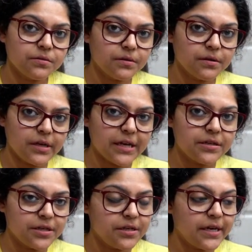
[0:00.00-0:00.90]

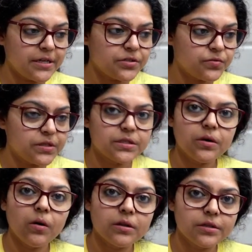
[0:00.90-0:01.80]
get his wrist
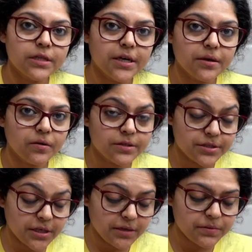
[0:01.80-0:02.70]
all the
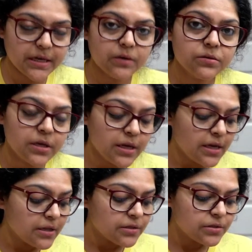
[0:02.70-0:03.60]
time down.
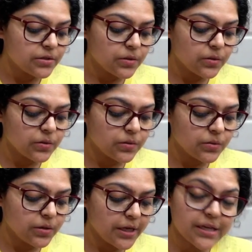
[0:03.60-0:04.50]

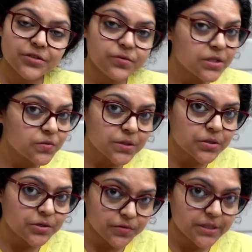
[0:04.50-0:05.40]
So his wrist was
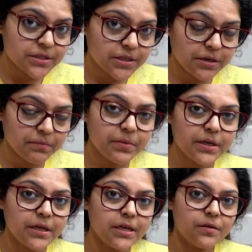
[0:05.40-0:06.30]
not resting,
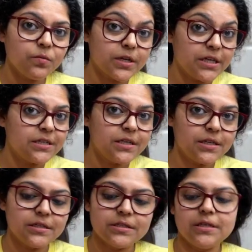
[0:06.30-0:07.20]
but what he
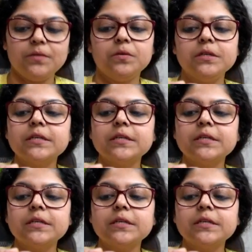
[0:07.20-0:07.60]
did instead was,